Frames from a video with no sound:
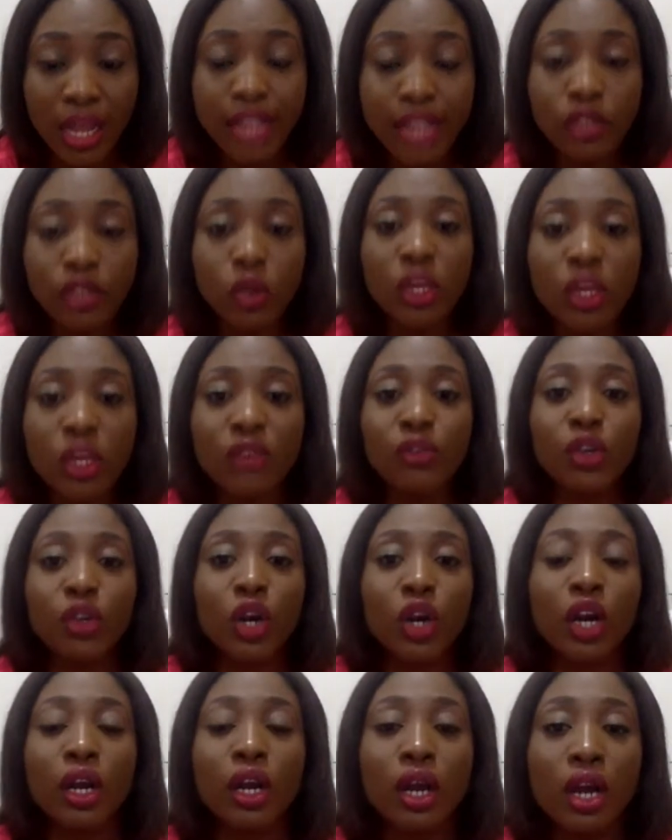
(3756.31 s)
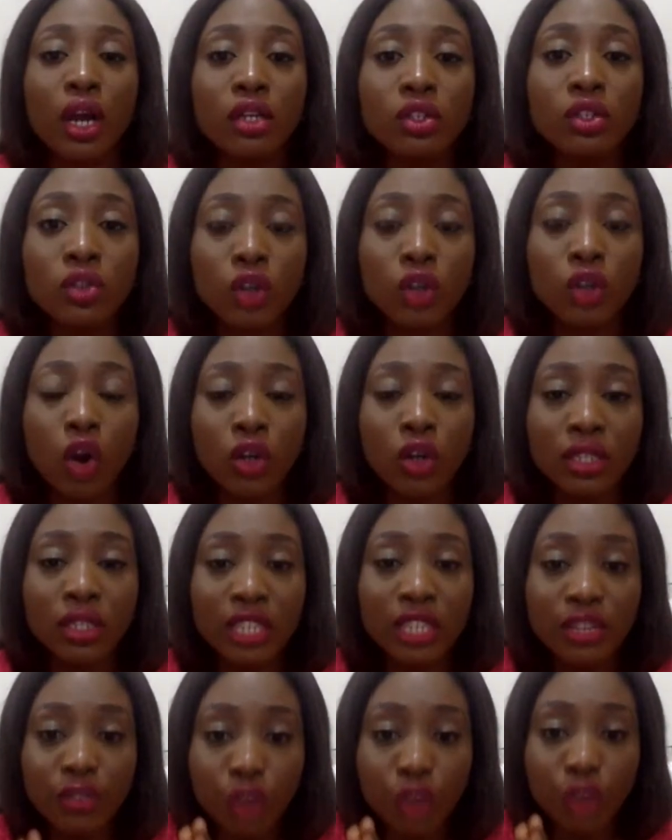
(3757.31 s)
So if you're
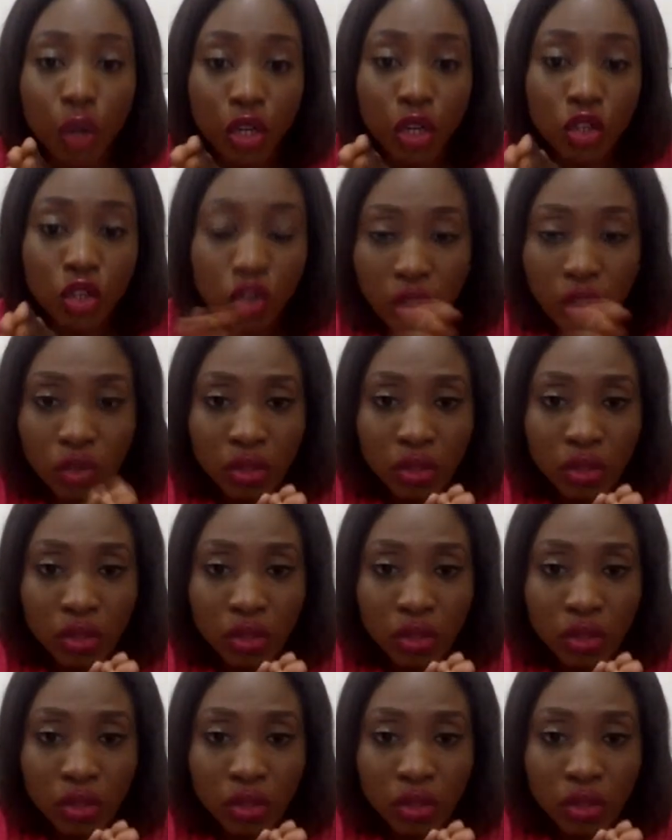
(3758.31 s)
not